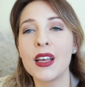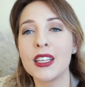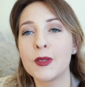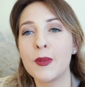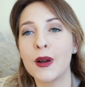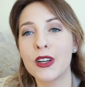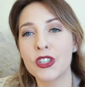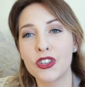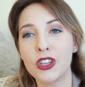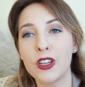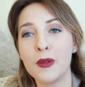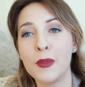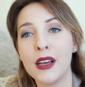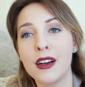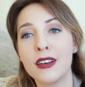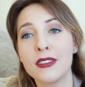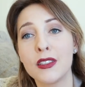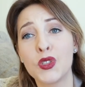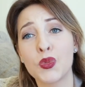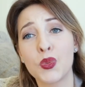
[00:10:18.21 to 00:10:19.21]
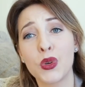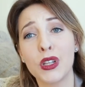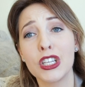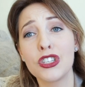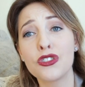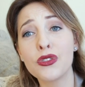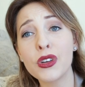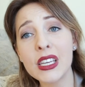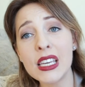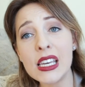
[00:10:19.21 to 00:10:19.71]
especially because it's really
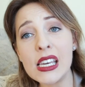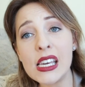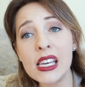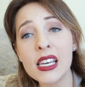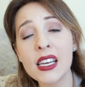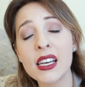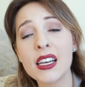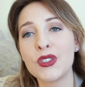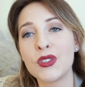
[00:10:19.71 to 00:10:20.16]
tricky.